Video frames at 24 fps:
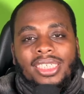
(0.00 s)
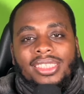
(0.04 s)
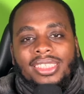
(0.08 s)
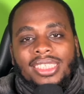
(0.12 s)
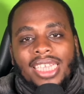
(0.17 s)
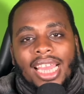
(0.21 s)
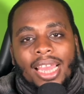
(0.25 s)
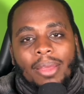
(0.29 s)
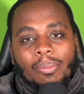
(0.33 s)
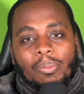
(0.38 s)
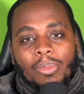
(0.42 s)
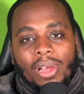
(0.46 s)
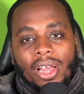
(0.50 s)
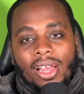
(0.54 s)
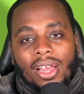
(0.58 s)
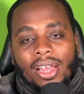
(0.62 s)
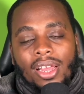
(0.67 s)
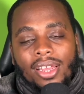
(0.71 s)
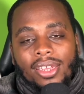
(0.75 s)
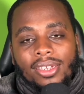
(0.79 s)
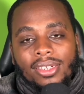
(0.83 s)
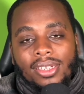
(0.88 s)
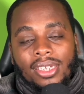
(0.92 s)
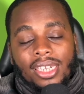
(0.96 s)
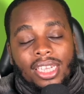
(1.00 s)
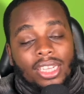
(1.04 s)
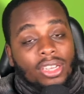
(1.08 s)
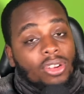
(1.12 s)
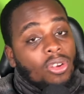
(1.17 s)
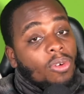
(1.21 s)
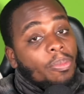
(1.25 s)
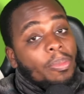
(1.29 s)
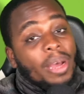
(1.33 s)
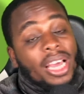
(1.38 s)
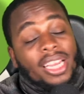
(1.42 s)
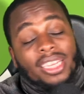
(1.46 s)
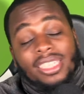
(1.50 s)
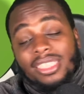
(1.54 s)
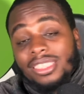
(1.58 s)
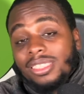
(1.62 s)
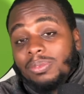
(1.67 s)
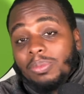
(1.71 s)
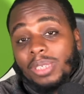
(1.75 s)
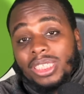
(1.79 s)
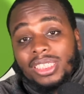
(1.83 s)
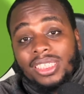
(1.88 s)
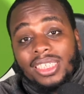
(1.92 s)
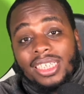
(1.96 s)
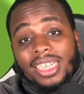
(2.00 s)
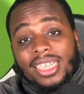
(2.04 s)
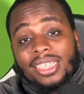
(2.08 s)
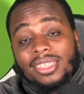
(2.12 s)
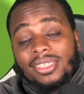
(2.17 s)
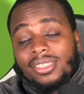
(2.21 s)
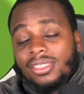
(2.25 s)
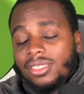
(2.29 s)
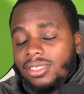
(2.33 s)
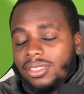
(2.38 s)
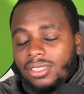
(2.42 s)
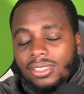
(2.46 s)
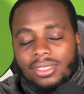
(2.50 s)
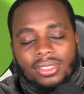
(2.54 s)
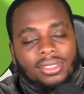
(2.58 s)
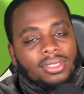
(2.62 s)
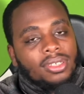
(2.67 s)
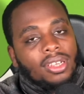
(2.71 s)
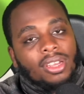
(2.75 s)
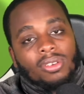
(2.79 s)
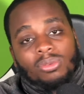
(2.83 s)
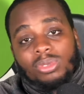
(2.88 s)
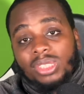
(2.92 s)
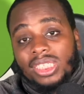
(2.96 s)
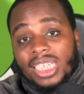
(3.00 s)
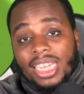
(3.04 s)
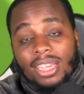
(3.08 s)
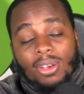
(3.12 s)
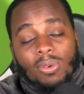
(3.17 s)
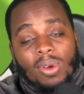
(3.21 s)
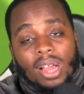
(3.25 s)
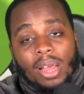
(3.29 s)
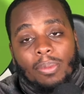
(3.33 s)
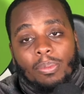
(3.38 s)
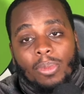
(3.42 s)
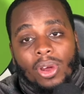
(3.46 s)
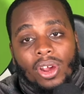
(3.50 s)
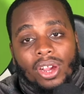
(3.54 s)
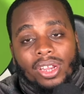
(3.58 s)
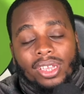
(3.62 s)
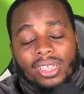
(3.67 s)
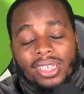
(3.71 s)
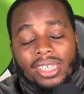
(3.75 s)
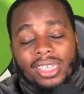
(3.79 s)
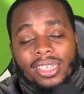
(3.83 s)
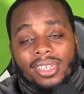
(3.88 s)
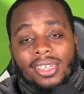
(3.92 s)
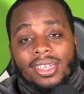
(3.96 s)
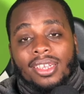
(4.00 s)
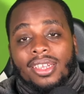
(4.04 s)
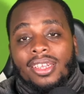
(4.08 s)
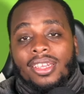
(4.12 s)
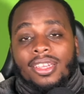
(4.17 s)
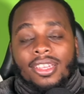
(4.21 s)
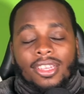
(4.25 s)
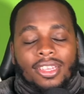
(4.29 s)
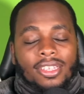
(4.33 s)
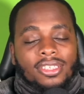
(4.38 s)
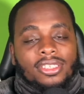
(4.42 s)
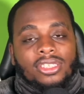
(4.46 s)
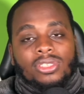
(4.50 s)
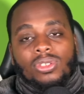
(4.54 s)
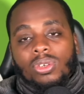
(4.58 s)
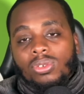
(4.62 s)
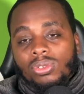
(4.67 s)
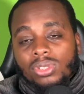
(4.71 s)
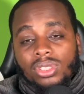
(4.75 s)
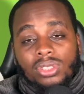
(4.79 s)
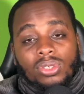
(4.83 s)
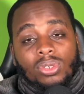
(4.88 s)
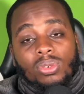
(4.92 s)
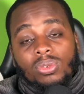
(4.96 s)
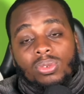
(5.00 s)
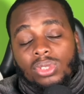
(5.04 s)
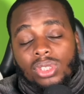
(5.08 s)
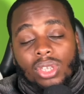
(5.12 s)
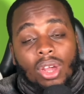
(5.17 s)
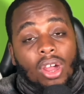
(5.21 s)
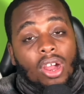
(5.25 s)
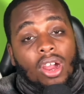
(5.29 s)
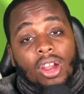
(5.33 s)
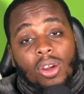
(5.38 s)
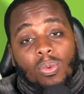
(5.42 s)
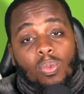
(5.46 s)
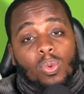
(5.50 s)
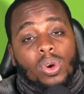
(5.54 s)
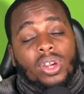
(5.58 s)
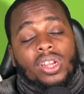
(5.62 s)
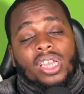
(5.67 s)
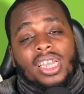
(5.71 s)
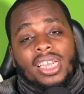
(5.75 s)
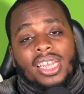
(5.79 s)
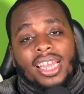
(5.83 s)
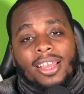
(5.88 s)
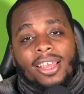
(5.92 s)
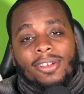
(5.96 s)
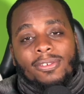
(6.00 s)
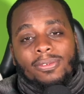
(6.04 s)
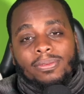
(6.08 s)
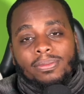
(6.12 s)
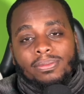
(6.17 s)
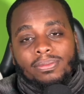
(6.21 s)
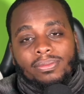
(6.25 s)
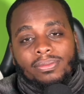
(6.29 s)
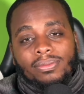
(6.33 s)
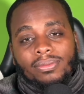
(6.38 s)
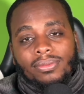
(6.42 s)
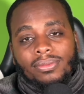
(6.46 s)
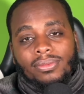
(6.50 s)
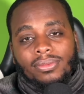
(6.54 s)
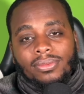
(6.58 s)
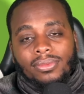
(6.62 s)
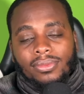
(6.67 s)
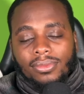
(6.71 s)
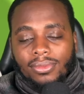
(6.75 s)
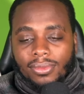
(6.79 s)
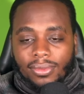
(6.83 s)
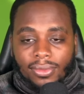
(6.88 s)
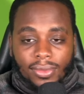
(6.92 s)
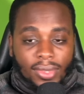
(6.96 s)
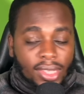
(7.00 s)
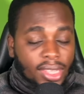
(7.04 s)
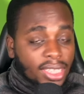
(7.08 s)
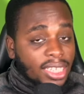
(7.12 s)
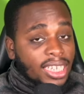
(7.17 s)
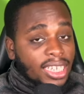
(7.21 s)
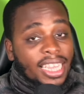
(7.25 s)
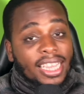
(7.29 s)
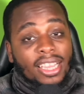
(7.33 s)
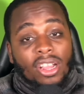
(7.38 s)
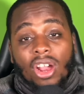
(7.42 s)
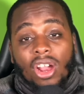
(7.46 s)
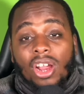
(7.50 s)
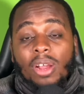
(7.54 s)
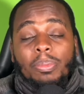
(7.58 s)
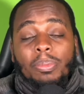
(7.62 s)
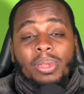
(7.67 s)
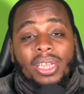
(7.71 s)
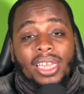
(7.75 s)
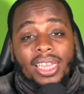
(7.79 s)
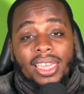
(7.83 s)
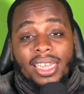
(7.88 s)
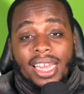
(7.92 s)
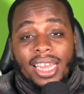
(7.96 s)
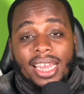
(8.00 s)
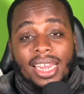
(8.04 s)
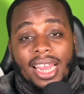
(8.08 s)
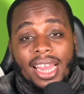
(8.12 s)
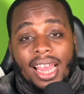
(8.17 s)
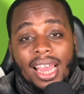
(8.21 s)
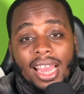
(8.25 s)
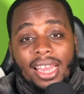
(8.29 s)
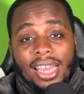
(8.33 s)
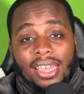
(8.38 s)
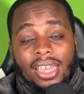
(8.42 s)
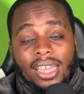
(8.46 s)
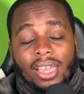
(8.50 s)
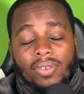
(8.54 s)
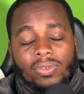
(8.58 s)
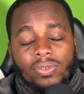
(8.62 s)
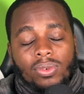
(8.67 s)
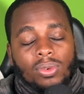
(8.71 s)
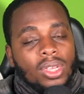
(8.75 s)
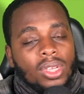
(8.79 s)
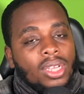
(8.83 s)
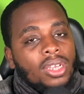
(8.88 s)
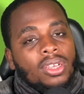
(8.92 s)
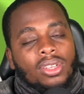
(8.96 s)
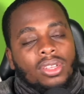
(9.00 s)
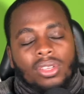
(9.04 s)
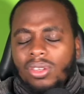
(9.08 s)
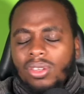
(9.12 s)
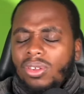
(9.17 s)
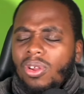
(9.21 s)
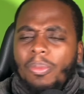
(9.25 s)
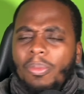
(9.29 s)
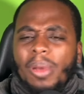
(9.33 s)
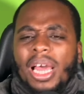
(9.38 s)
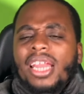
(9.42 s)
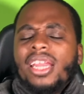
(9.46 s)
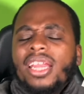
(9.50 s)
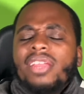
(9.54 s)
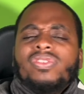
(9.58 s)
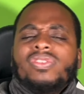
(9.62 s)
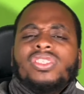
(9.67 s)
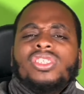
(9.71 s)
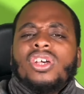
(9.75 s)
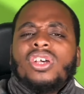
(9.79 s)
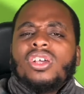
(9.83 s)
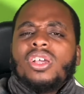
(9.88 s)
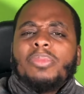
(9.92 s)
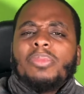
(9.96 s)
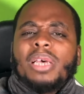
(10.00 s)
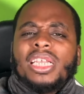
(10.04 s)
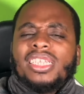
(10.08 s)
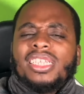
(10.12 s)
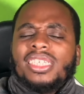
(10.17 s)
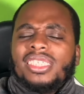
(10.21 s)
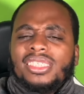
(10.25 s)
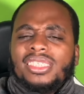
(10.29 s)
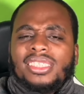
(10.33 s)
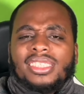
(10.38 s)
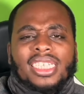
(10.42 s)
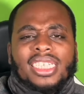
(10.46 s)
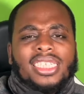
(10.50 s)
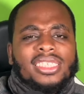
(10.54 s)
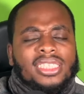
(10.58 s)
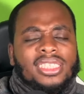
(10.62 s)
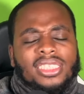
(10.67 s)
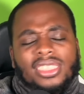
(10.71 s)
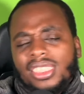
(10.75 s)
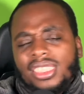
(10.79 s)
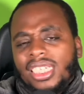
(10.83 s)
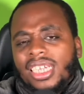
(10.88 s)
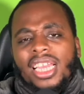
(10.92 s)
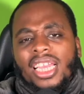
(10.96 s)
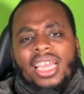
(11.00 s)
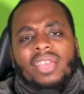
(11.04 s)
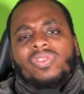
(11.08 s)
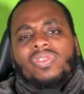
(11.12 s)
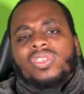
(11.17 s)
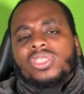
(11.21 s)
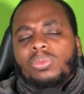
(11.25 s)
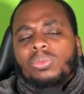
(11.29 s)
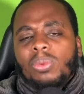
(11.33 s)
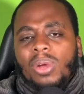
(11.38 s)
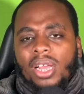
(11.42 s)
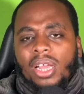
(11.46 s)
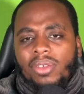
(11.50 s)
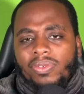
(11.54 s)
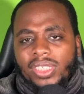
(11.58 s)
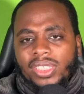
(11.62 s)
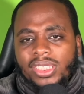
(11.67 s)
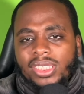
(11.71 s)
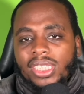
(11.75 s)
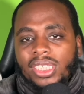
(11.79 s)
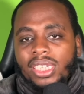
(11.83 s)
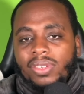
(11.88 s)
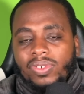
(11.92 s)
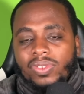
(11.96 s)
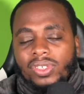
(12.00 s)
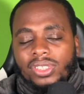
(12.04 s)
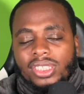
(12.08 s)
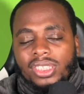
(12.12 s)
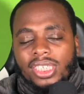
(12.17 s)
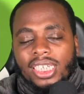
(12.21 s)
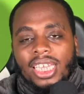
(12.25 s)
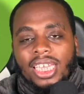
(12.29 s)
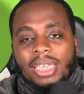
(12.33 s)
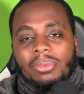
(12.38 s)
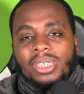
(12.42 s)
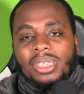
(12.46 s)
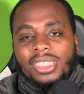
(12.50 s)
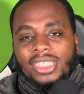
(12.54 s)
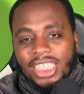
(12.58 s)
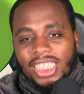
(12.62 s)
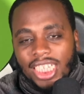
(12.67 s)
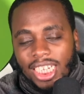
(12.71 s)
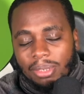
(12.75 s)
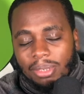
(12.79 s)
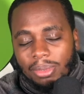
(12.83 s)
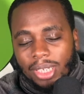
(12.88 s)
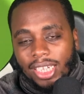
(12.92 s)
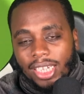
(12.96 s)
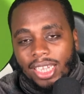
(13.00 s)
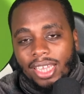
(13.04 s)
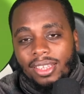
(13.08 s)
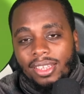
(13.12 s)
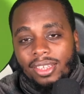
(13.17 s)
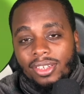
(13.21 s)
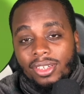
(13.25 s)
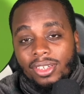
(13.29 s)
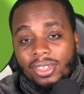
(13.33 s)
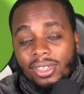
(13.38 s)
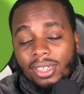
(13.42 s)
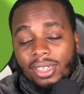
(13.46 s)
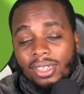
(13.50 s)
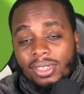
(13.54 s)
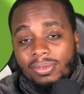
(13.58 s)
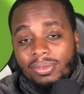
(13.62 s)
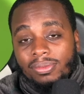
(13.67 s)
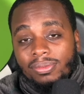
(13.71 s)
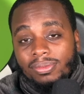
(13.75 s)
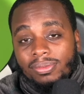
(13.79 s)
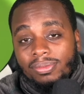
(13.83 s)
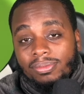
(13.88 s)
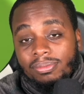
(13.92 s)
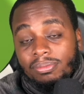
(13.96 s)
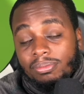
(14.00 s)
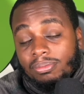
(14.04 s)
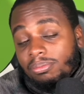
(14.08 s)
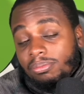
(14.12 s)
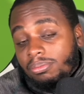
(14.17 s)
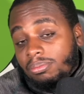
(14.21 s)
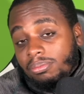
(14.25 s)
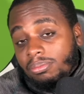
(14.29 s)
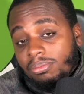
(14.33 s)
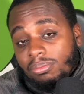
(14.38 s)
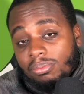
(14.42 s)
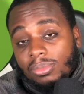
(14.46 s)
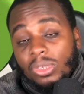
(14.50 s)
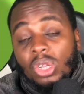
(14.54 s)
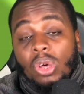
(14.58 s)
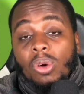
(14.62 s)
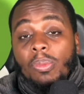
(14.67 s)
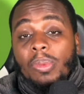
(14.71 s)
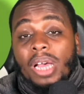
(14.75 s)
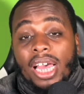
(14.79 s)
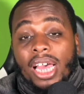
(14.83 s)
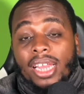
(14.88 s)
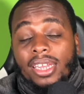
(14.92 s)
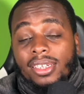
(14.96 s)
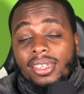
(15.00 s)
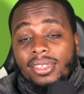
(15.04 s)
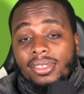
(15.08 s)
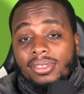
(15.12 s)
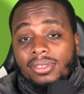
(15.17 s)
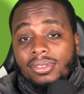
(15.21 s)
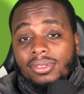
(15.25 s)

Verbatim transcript: Zack Baun and nobody is mentioning um, Saquon Barkley because those dudes are working out. They are playing at a high level. Nobody even talk about the extensions he gave his wide receivers to keep the team together. Nobody.